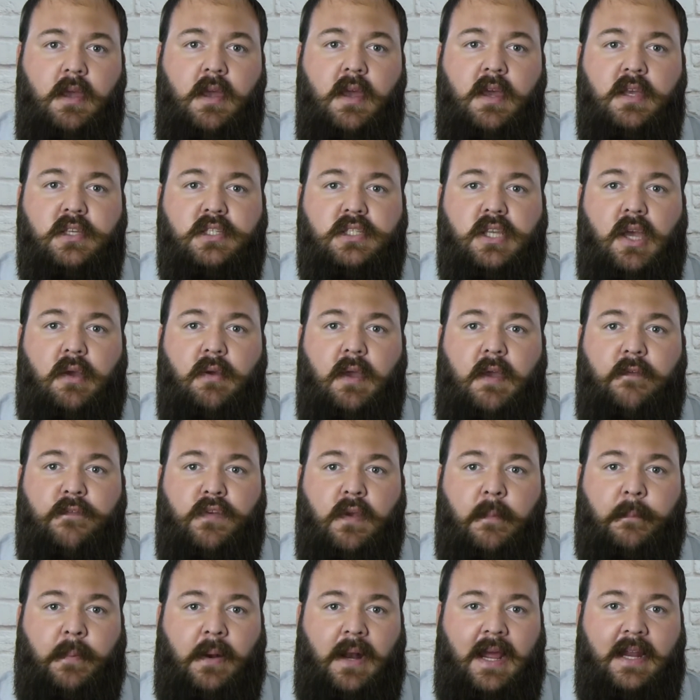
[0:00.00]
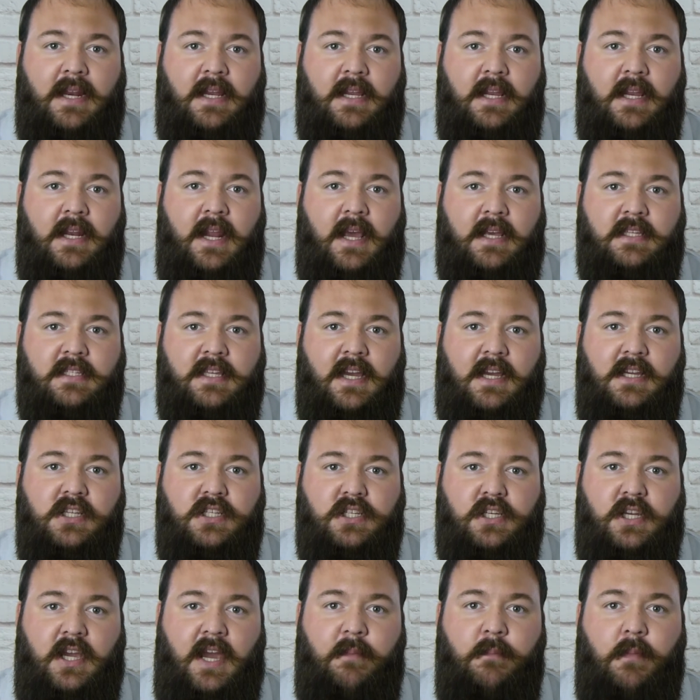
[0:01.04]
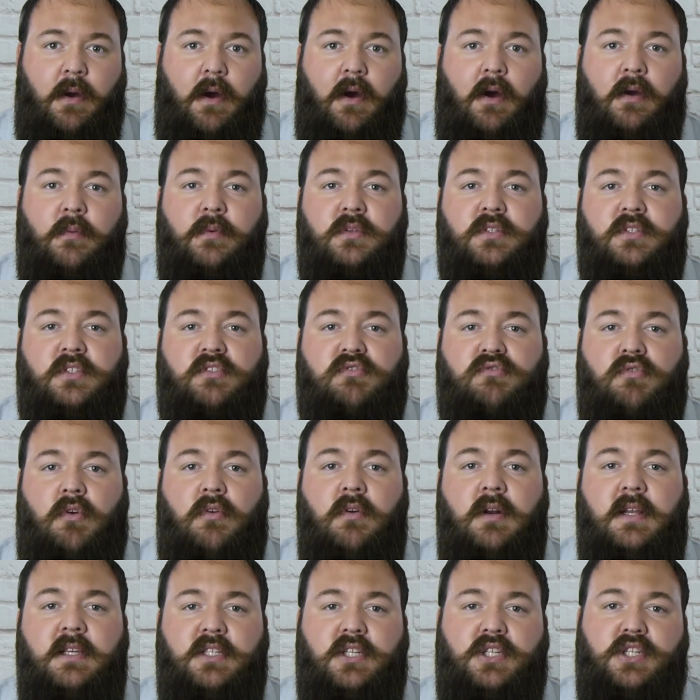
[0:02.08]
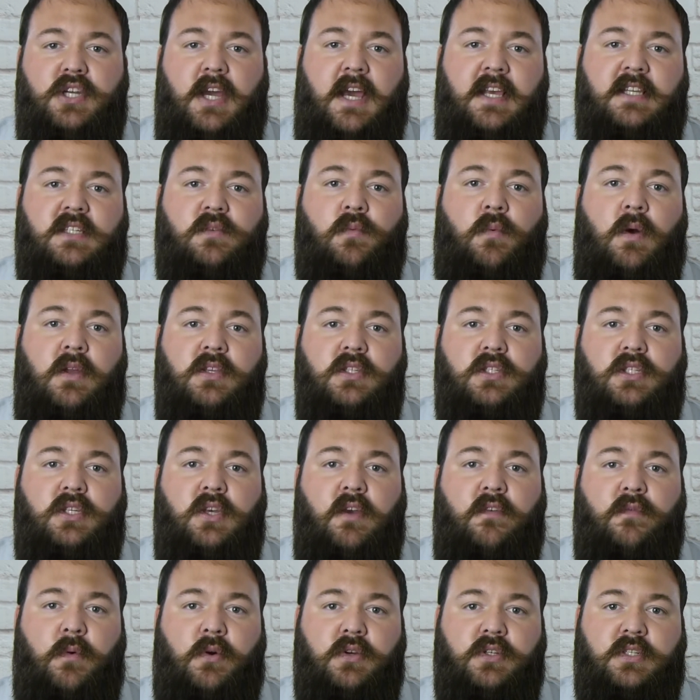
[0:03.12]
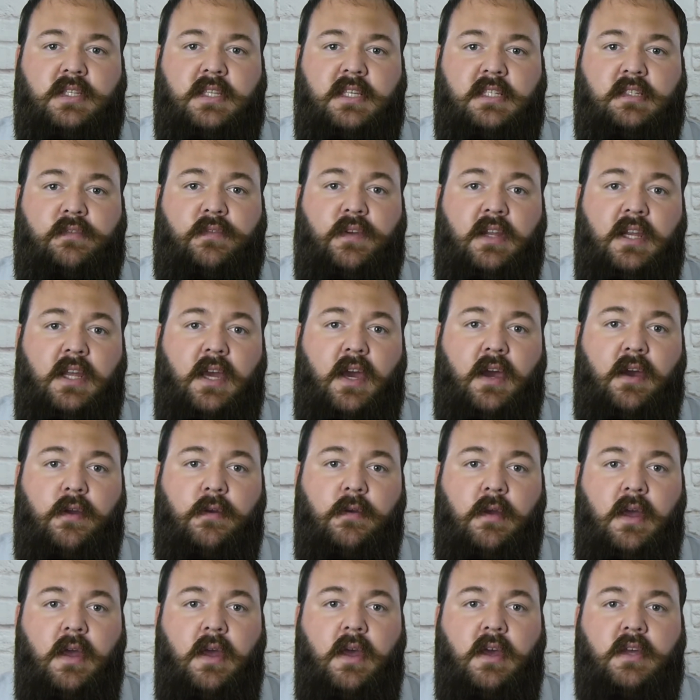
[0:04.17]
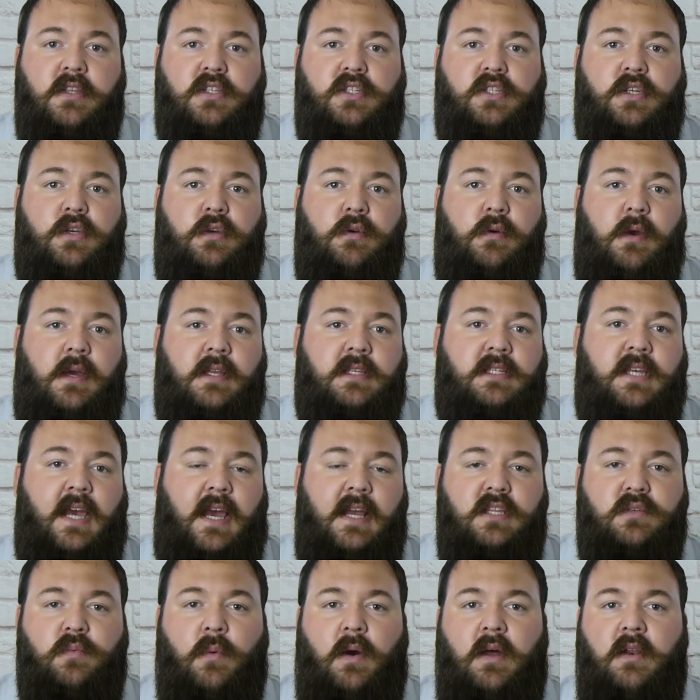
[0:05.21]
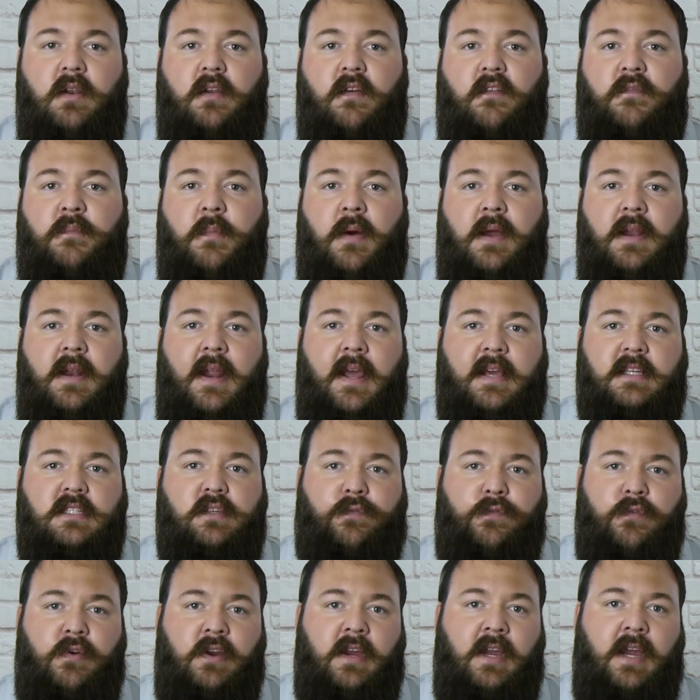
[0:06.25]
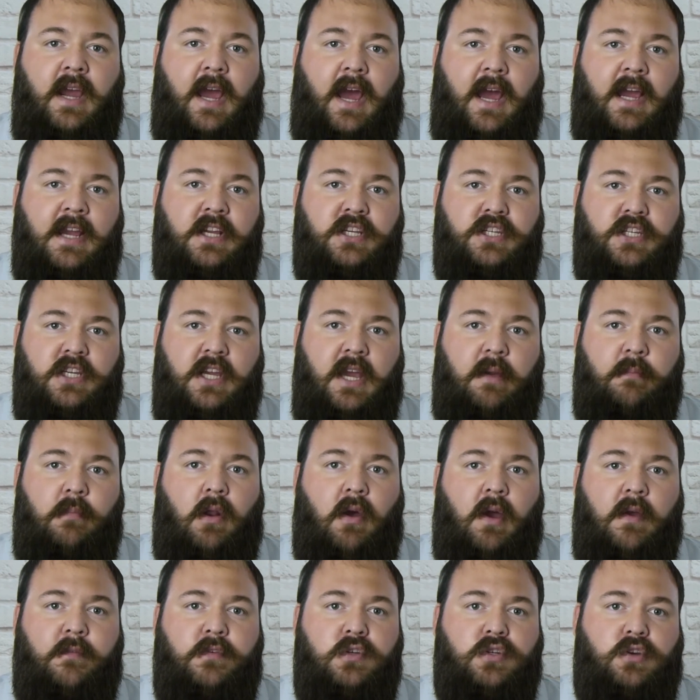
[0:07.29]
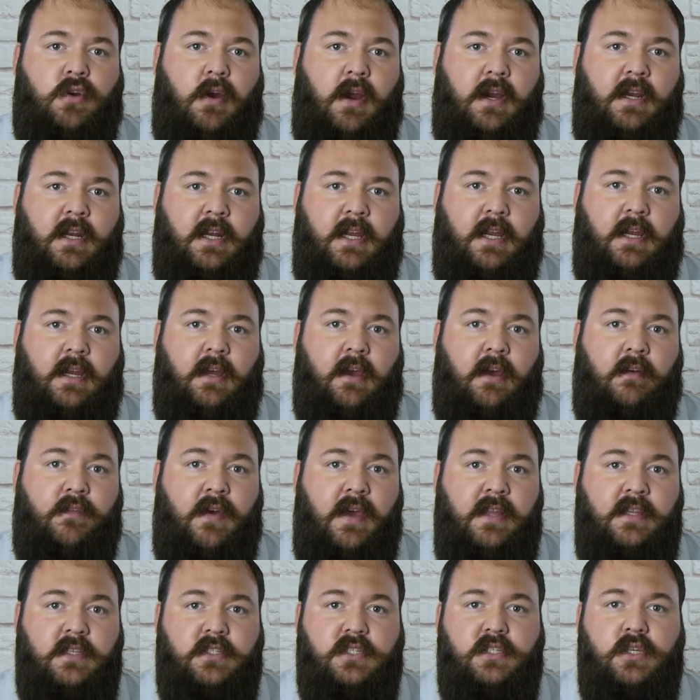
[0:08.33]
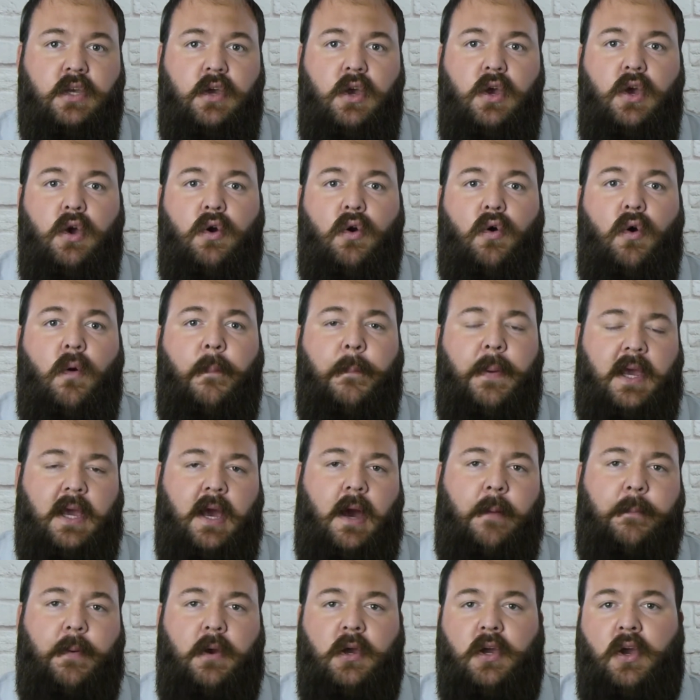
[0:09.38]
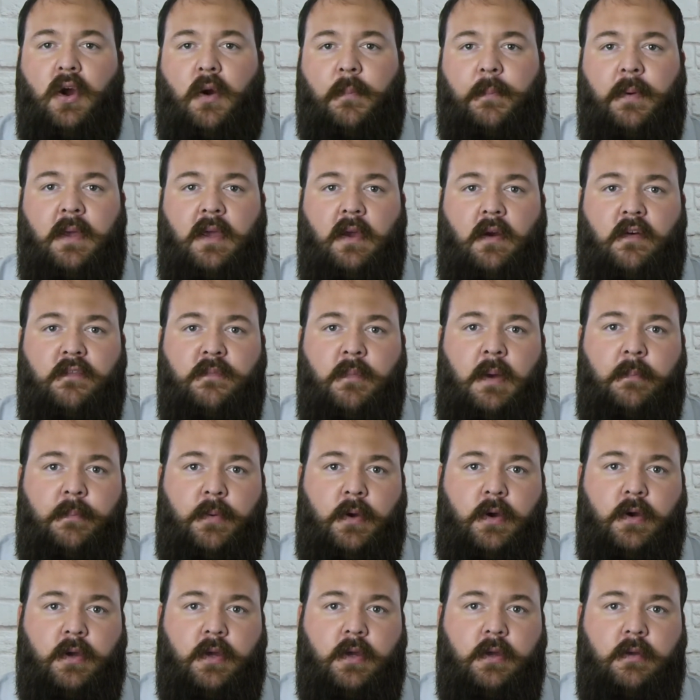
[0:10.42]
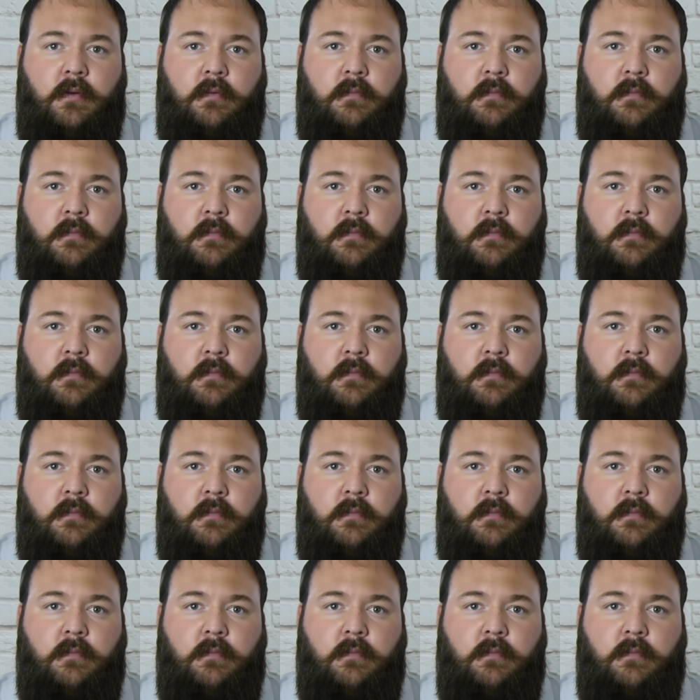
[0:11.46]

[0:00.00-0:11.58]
So if you're planning your next AGM, I would strongly suggest, once you've watched this video, to attend one of my next free AGM live training events or pick up a copy of my book.